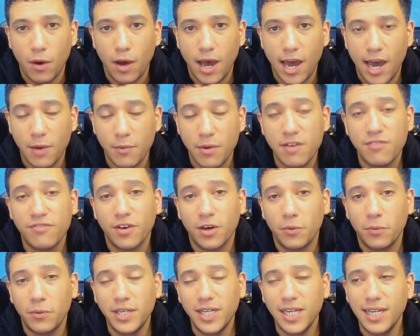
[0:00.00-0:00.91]
However,
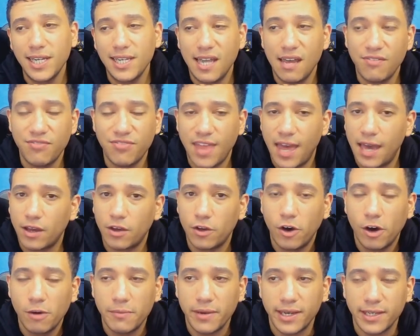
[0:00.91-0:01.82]
when I left that
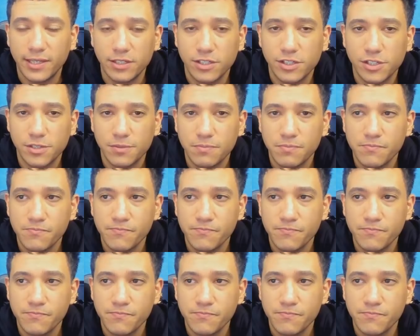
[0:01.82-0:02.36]
comment,